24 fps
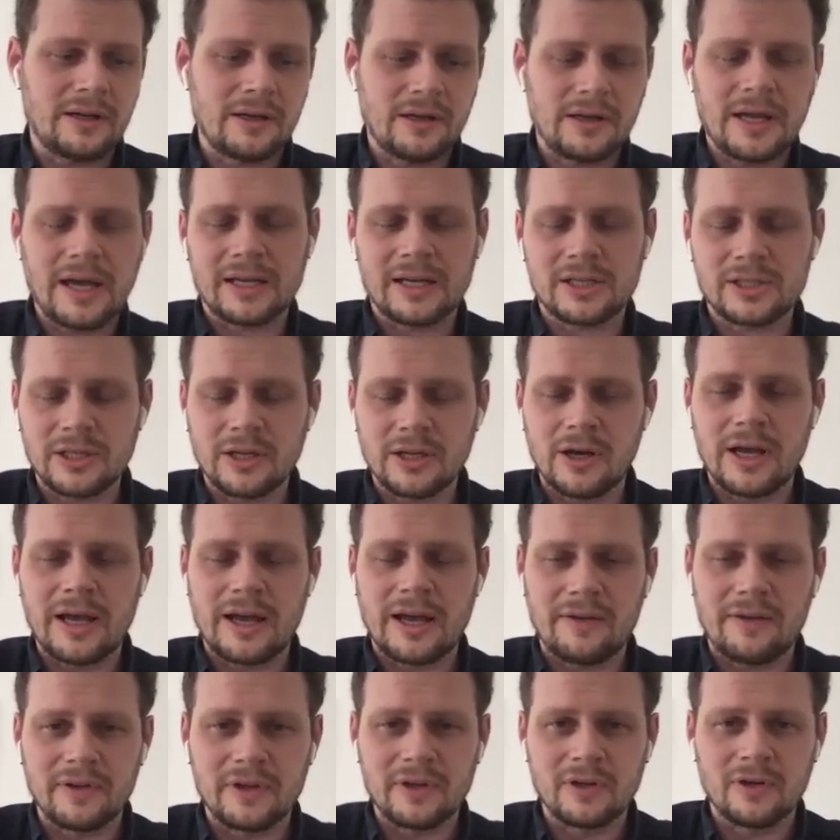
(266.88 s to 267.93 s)
actually
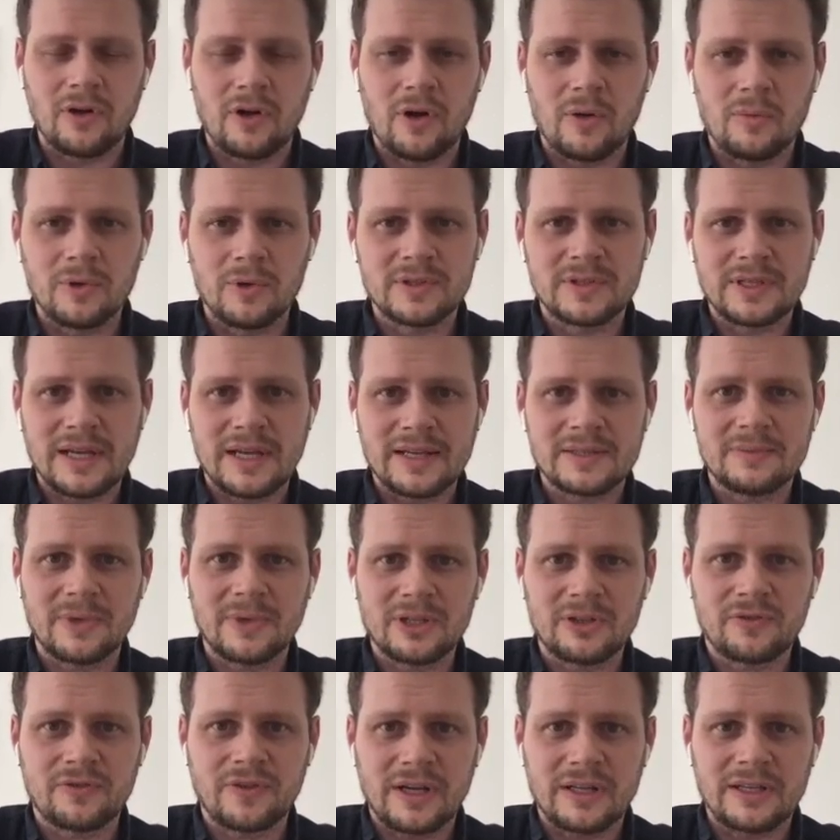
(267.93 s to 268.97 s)
having almost as
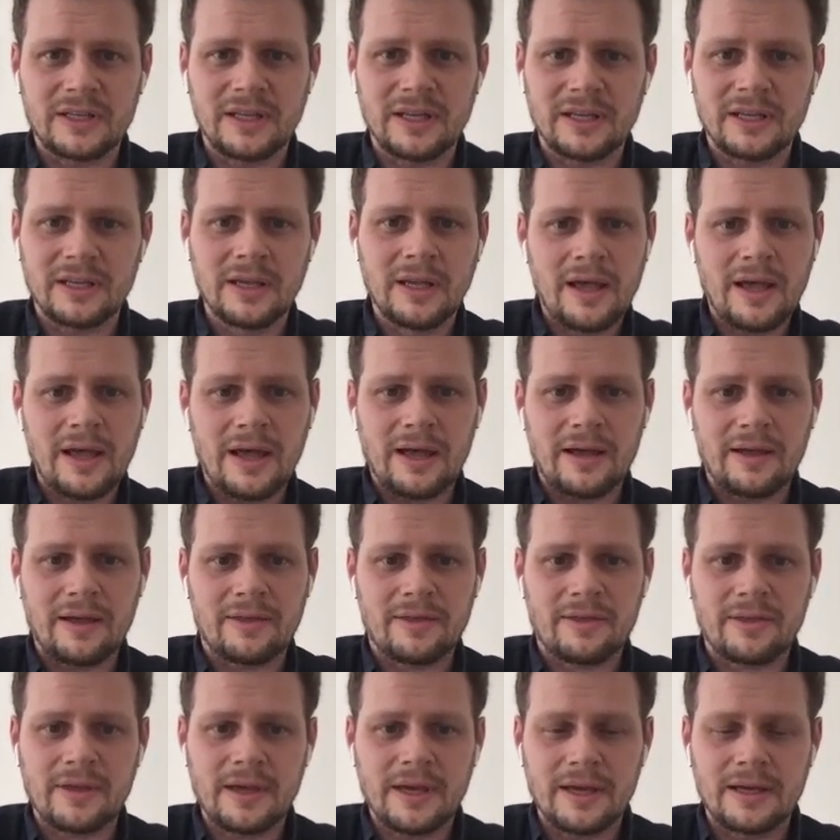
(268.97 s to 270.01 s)
much funding
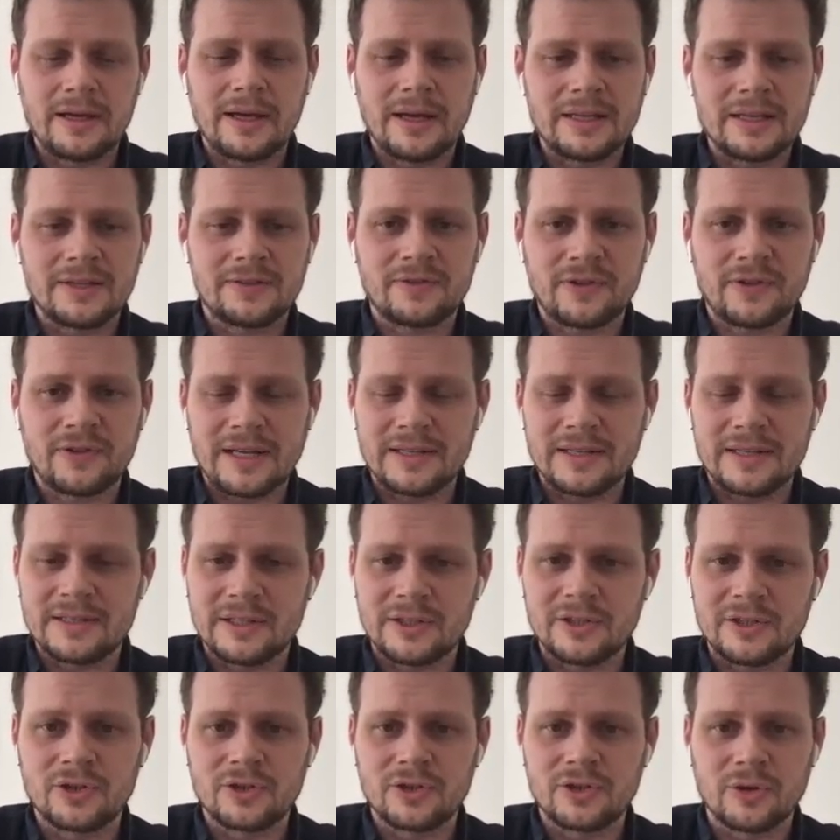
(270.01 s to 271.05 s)
as France
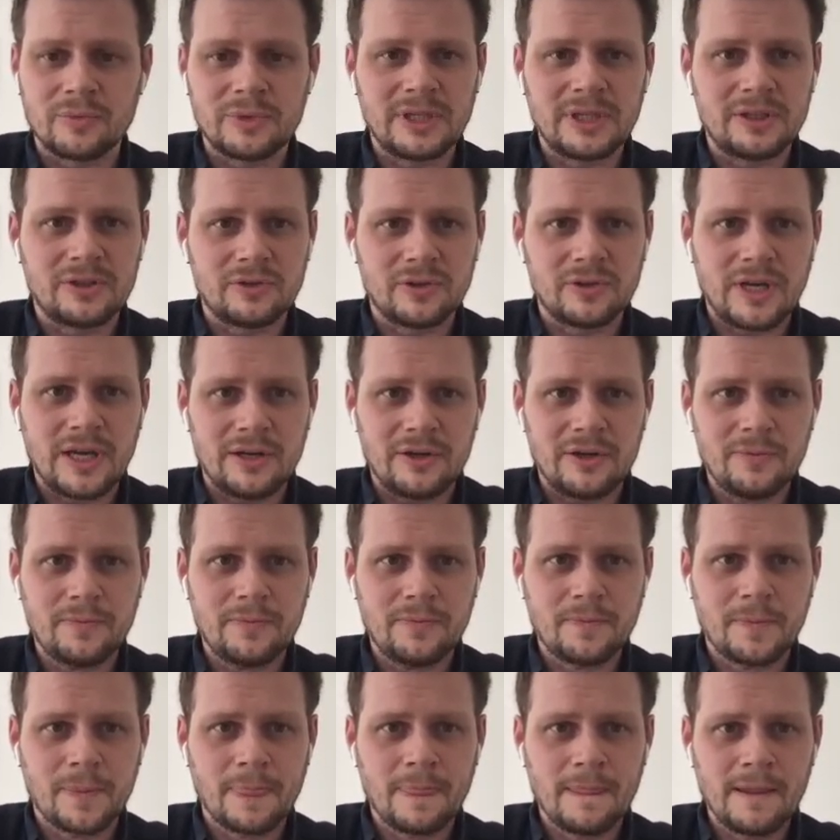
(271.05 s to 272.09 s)
and Germany together.
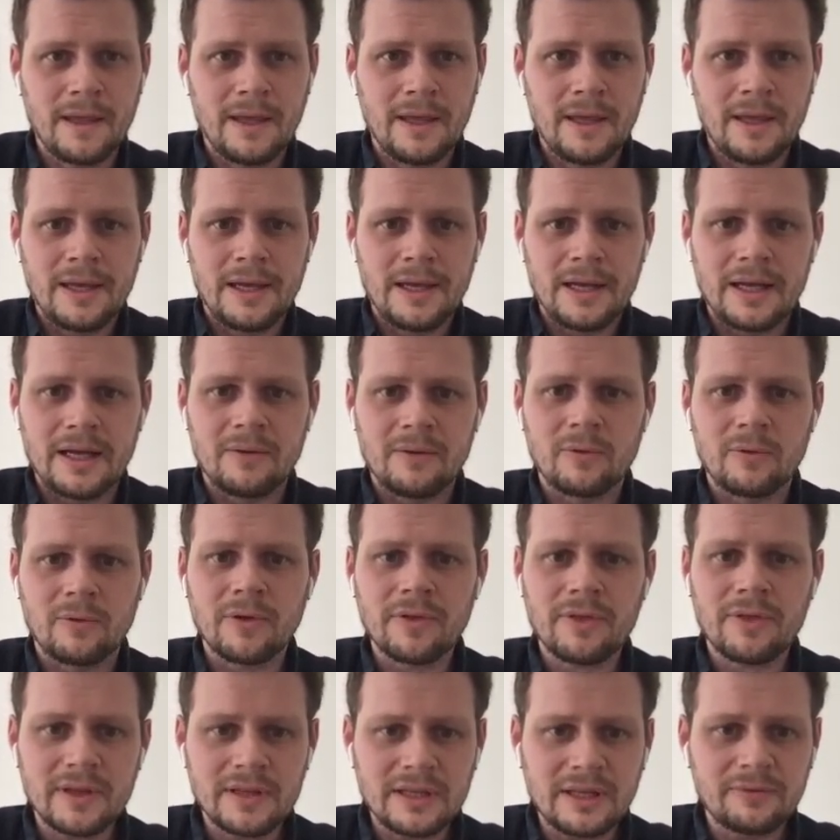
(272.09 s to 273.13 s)
One
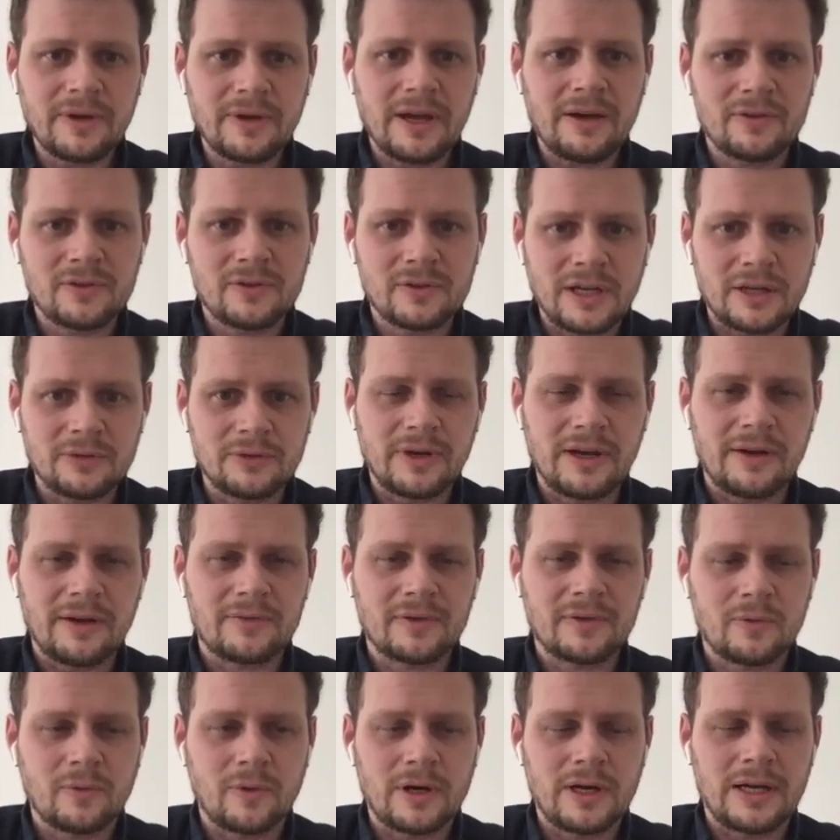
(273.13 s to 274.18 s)
thing that we have to add, we have
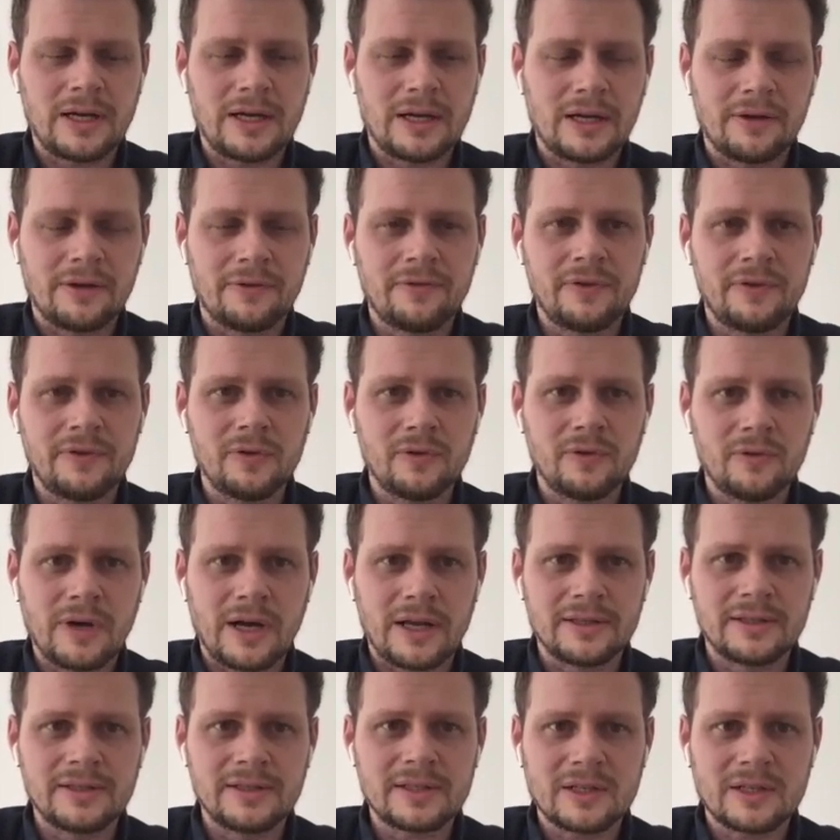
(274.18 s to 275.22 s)
a few
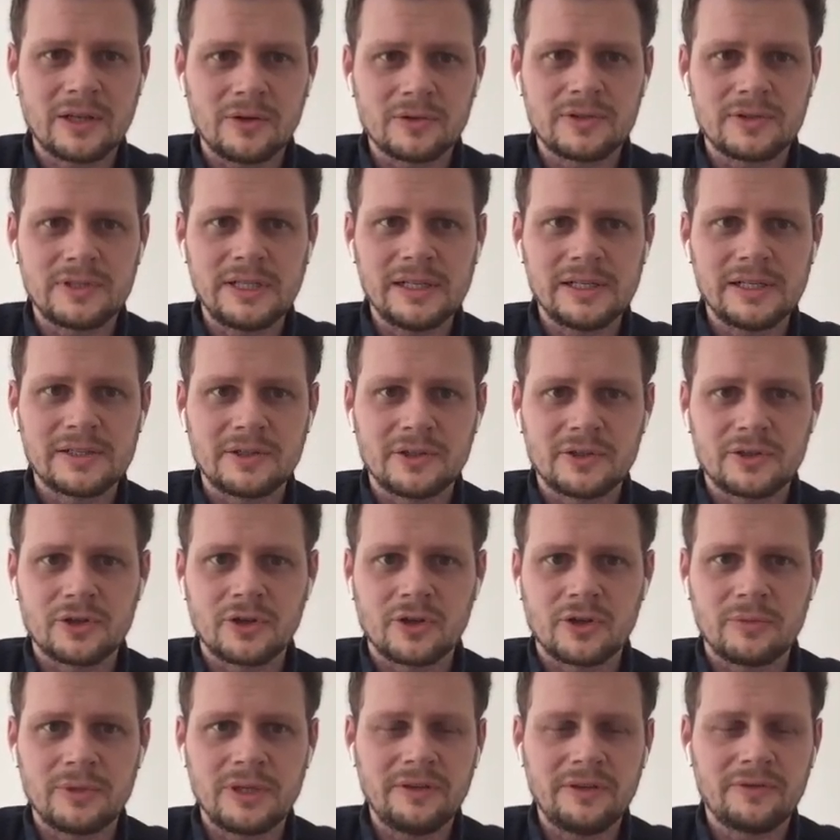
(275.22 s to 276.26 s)
undisclosed deals in
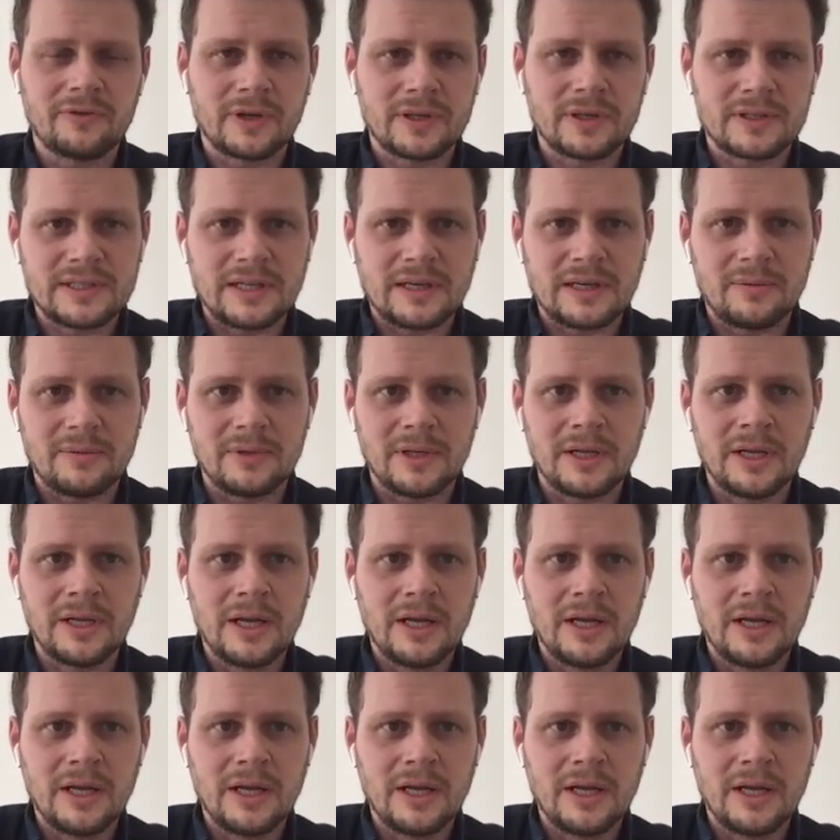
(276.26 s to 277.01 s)
Germany. For example,